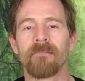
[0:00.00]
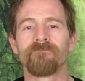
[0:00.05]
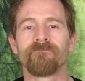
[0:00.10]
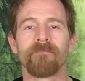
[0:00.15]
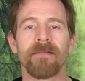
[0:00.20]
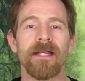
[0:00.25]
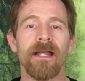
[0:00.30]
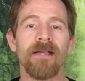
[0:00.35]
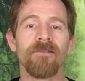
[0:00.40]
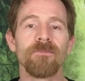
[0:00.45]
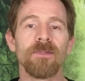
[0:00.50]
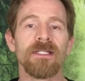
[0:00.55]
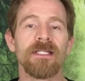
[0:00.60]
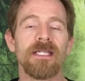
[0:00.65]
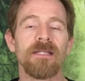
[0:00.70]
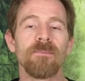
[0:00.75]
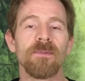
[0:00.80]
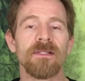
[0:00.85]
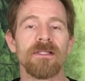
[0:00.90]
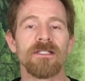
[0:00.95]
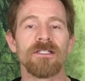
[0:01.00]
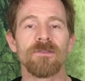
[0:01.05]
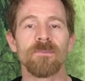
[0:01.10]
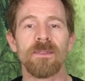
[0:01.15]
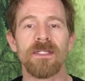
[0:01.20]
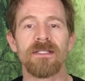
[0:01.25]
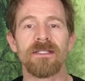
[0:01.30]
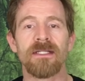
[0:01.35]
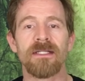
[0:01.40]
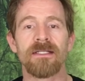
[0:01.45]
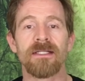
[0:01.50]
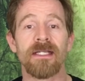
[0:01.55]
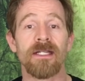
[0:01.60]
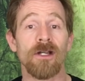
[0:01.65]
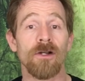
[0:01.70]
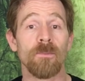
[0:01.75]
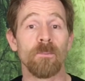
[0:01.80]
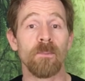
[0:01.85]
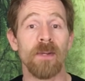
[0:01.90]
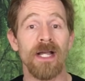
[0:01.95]
and I've been keeping this species in
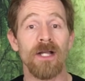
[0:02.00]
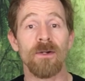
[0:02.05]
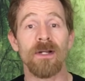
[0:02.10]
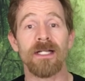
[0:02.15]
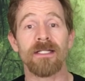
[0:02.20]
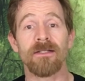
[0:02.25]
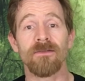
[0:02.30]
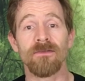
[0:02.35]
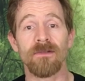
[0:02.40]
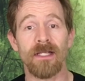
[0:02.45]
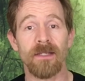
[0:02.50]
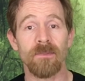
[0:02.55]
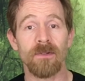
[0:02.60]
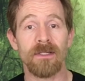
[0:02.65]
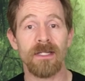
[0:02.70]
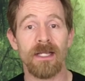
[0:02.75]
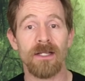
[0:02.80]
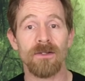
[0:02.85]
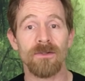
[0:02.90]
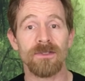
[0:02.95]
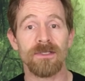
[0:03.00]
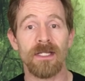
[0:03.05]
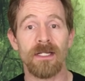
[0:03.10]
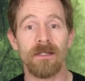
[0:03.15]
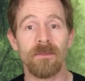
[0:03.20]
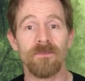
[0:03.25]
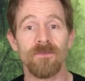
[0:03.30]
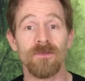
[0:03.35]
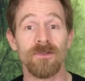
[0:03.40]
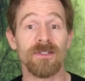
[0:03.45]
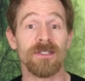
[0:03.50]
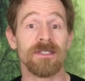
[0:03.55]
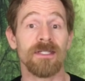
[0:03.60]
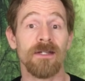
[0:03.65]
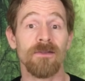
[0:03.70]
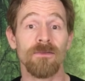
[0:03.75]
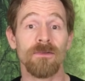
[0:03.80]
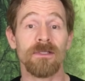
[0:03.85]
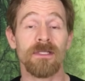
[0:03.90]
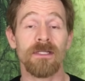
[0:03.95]
our bioactive leopard gecko setup for
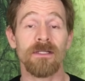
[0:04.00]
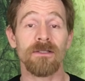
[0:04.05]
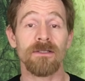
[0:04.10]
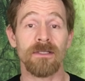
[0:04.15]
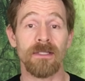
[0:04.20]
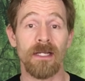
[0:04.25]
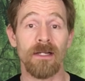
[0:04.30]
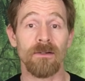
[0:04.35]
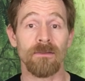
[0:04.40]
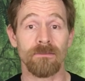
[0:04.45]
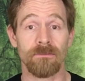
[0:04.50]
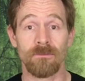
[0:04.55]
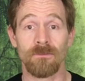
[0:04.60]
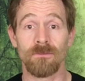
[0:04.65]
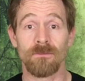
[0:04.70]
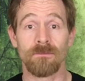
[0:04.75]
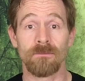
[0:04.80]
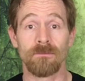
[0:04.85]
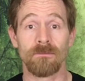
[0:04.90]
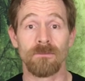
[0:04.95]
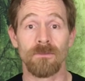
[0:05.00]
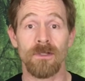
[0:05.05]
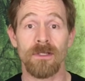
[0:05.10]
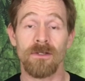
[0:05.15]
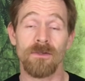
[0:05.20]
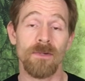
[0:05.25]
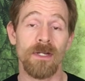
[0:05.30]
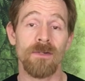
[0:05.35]
several years now, with great